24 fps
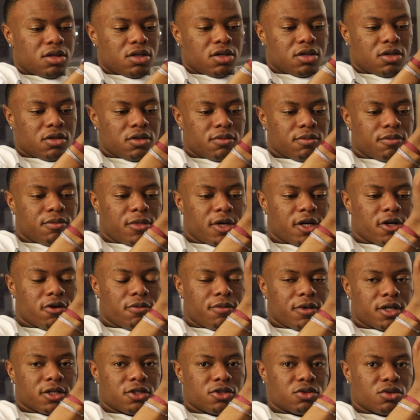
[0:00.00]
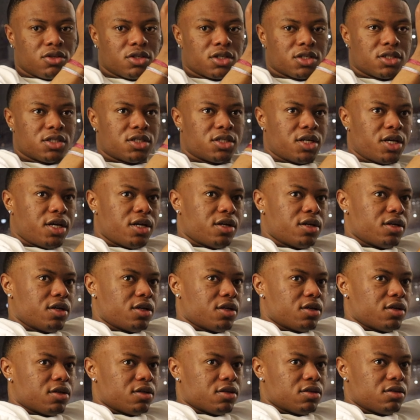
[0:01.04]
Um, might go by Georgia State
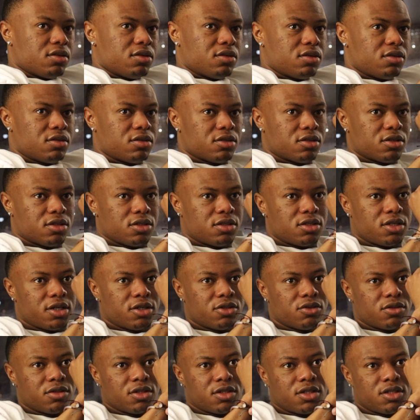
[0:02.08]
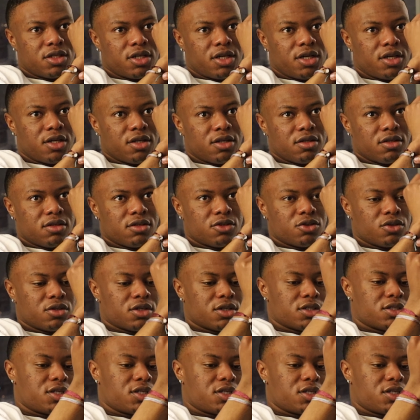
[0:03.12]
again just not Georgia State, Georgia